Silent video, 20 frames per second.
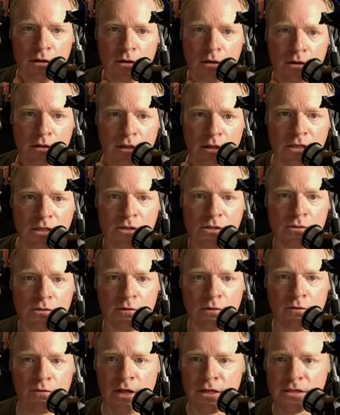Let's do a
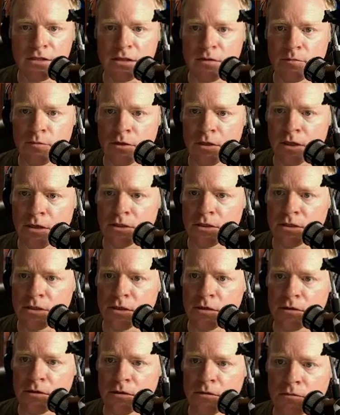flight simulation
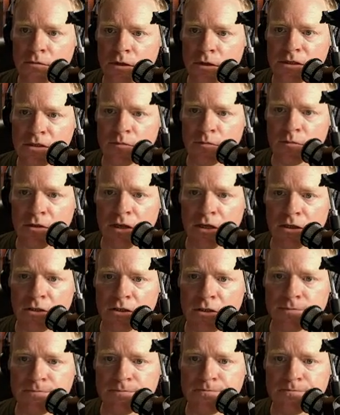here. Run simulation.